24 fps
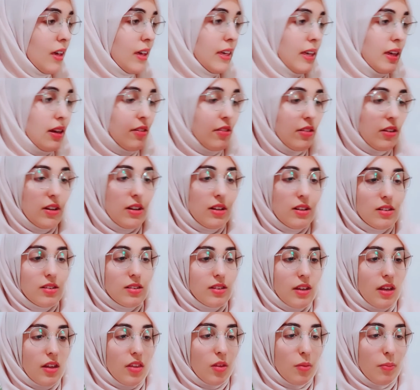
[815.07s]
Here it is,
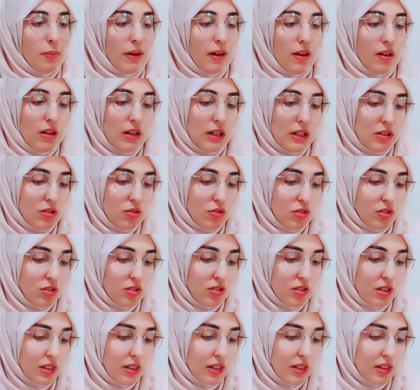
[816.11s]
the other Poundland
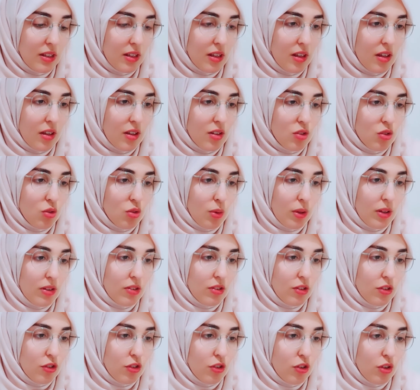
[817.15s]
receipt,
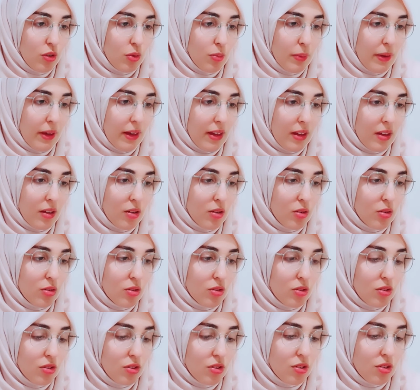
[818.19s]

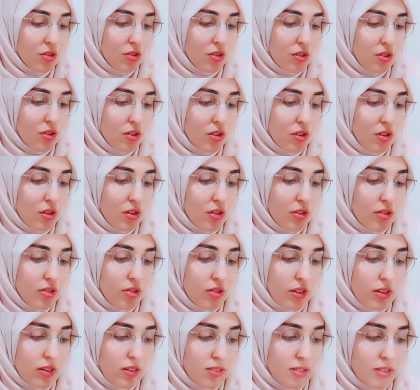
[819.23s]

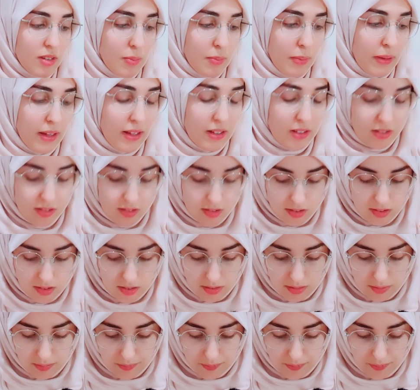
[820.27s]
£22.60.